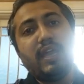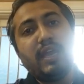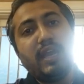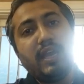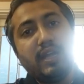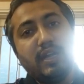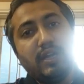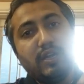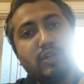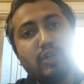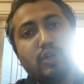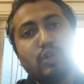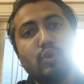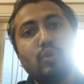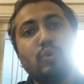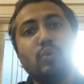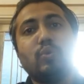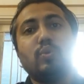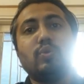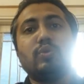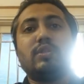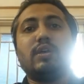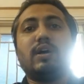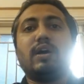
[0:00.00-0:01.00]

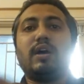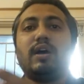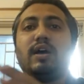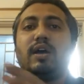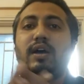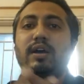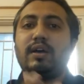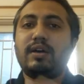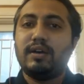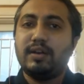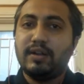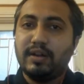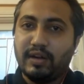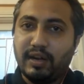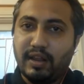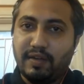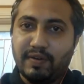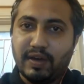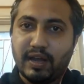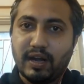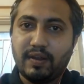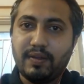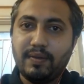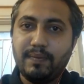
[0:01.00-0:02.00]
into the
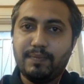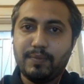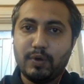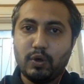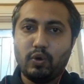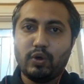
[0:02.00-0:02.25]
river.